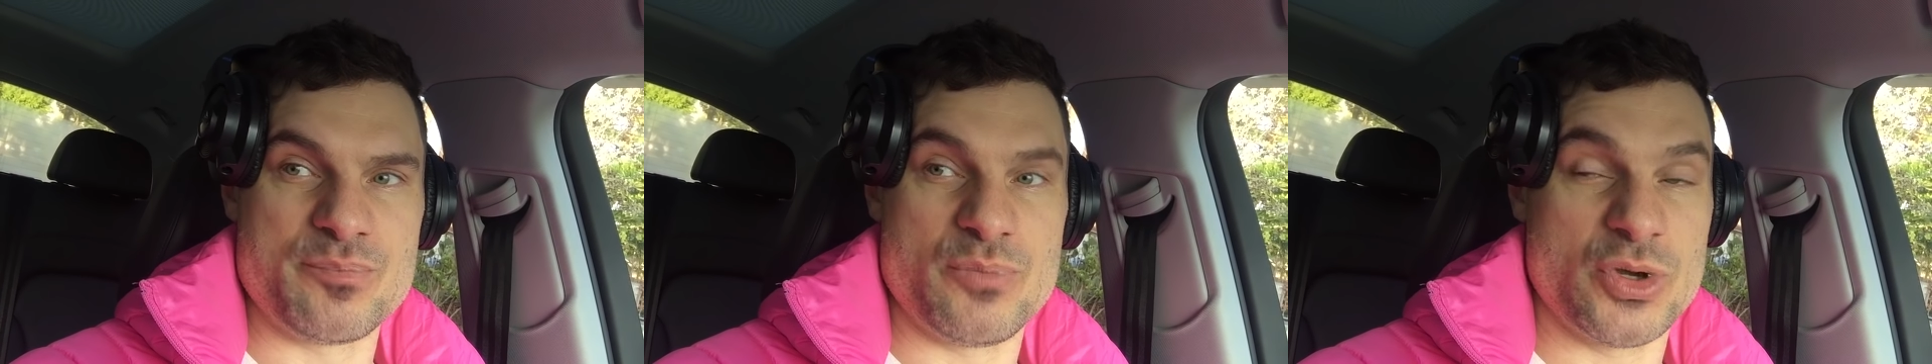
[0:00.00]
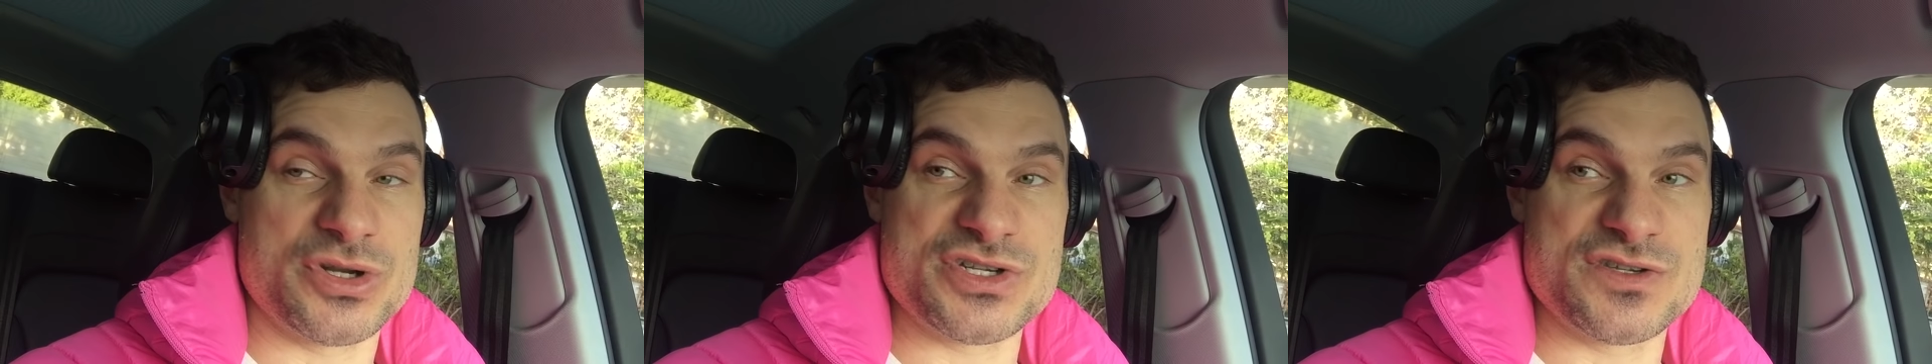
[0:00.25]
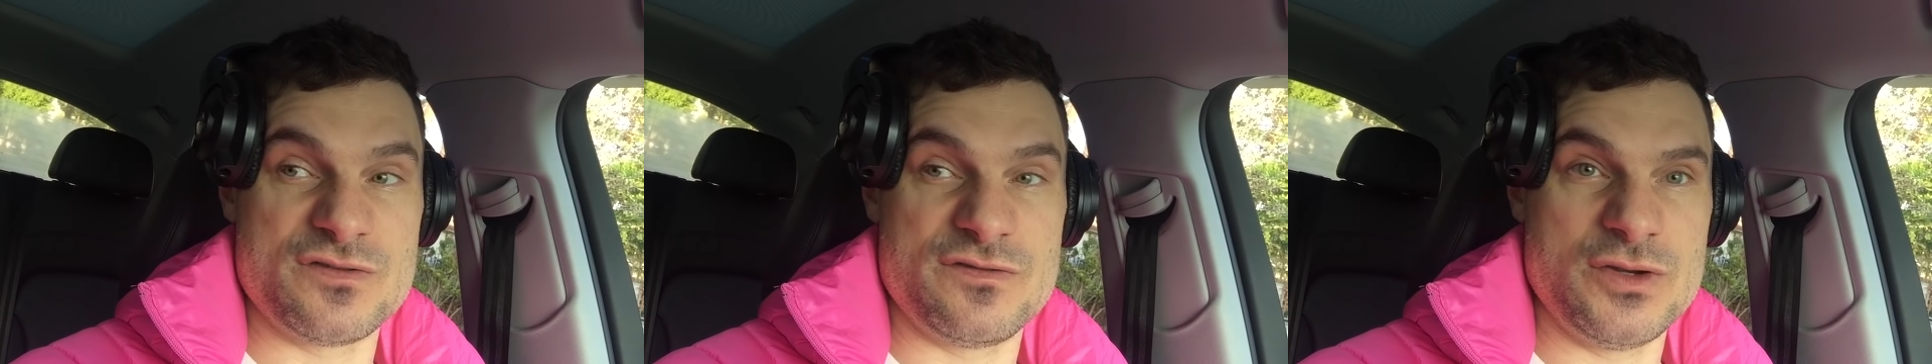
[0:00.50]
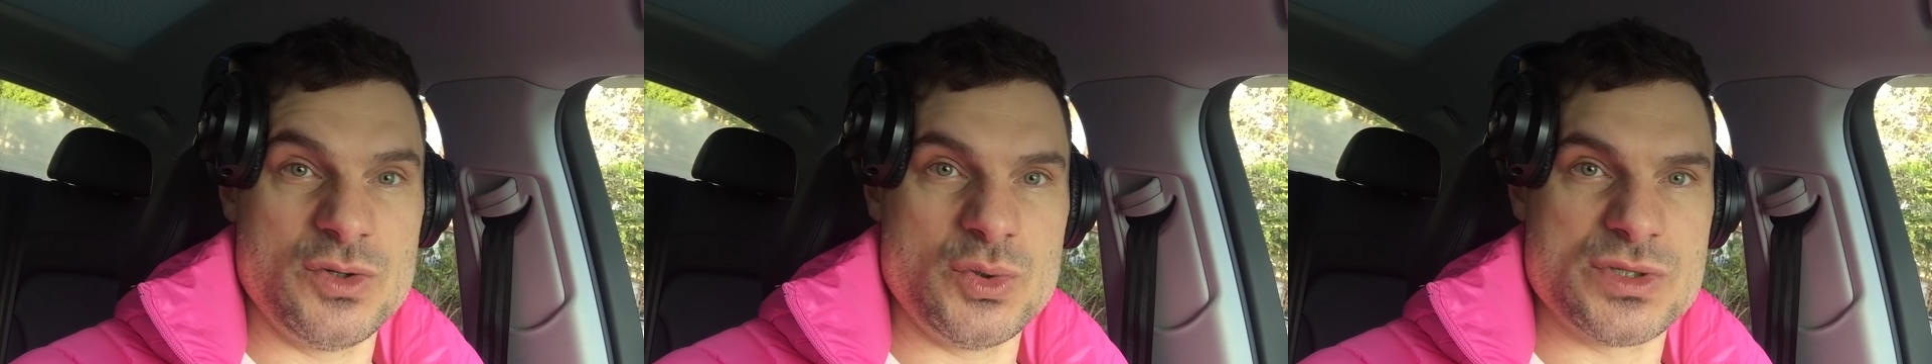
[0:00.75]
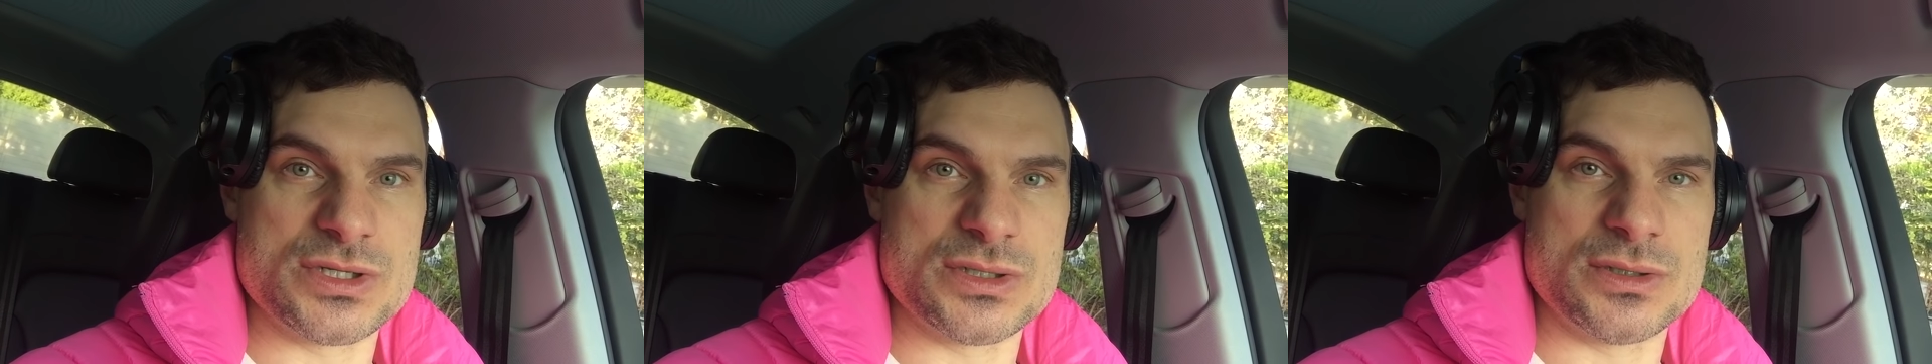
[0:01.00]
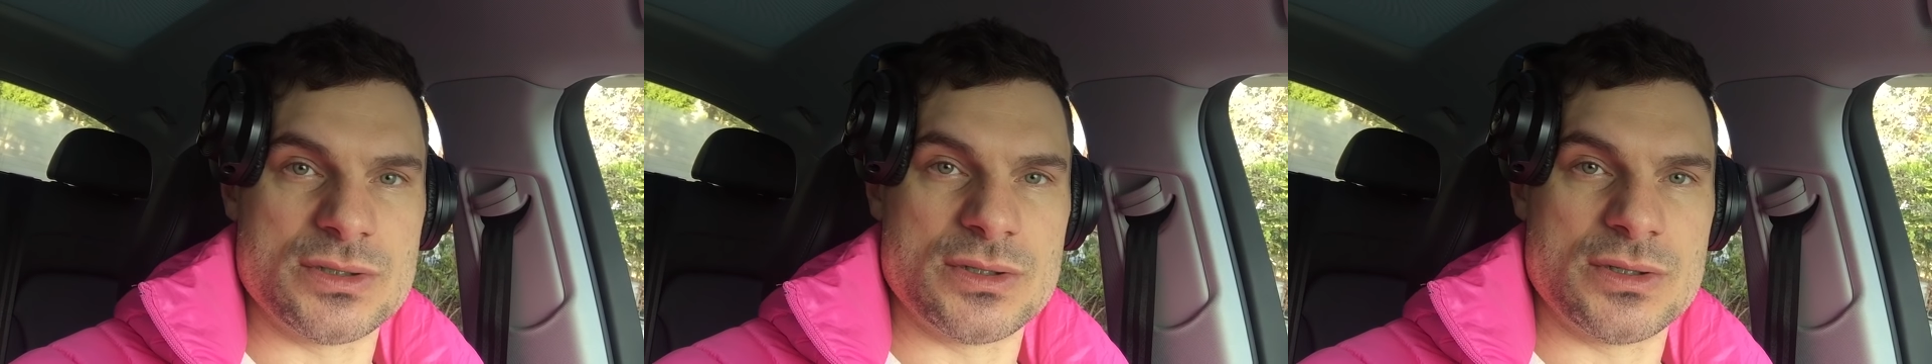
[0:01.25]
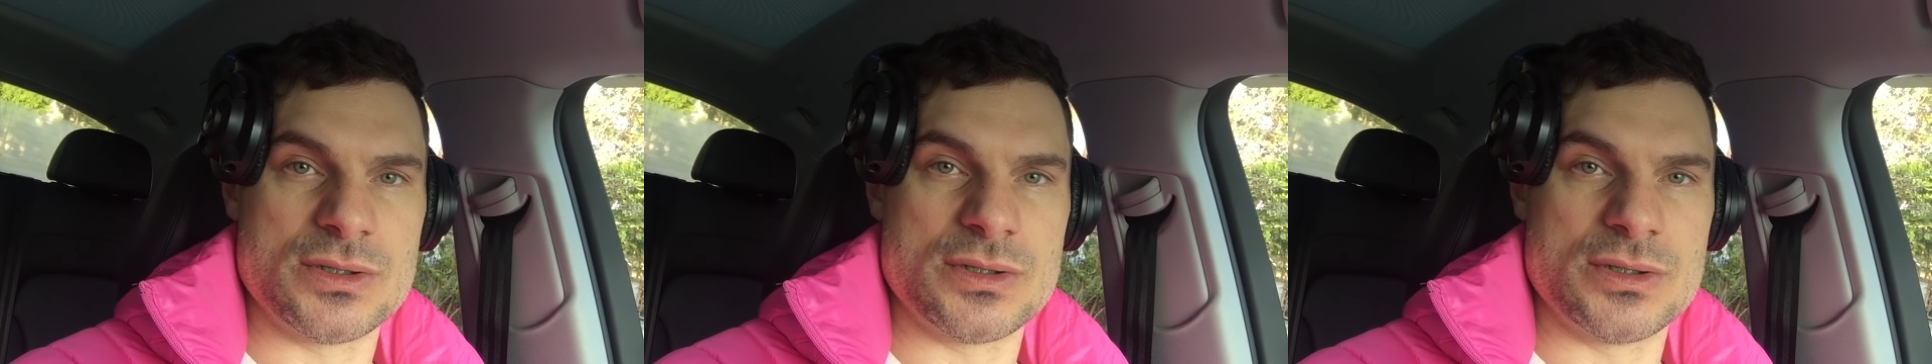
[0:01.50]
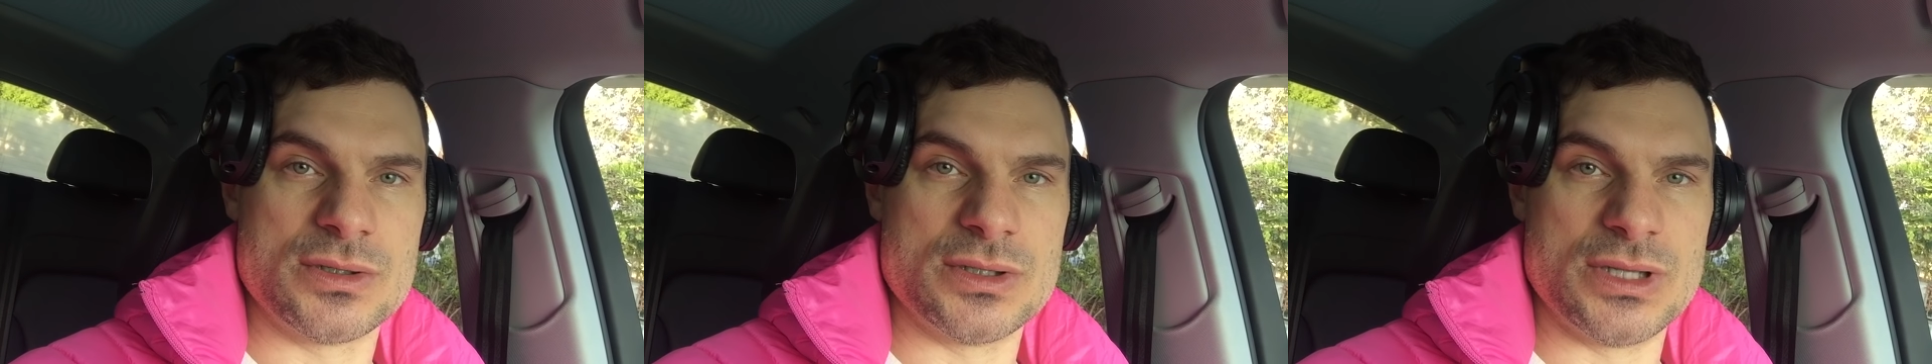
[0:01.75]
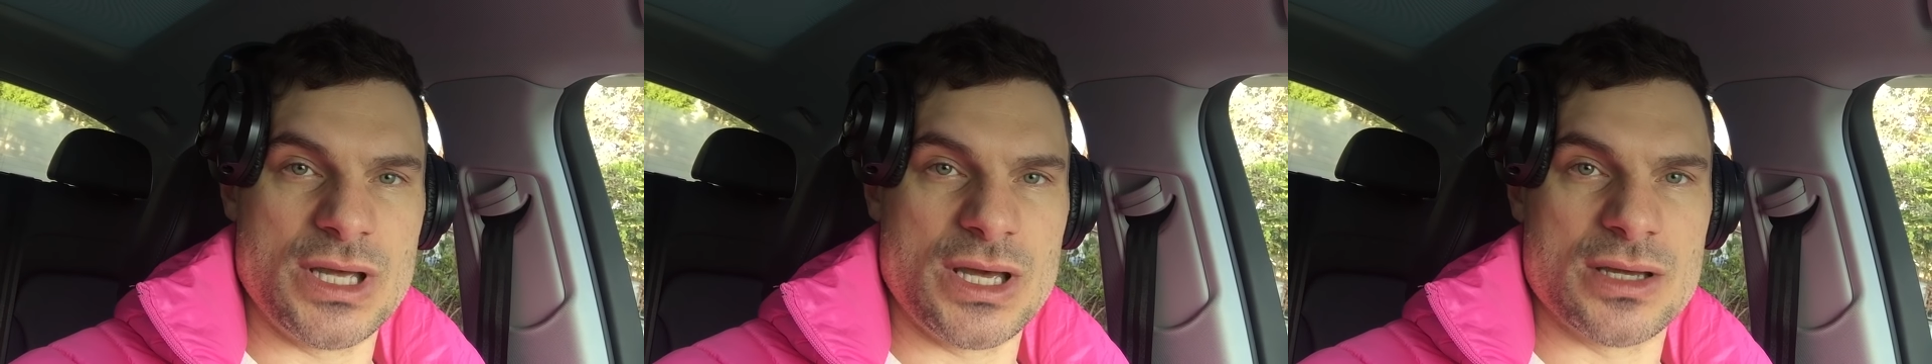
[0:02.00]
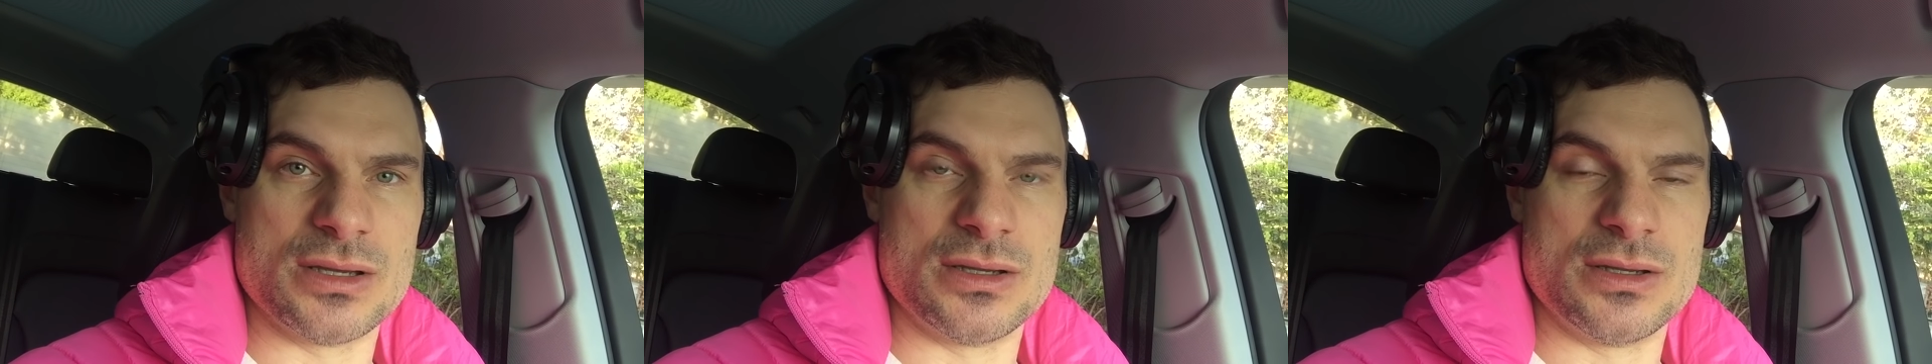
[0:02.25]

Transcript: Purchase a flute. Yeah.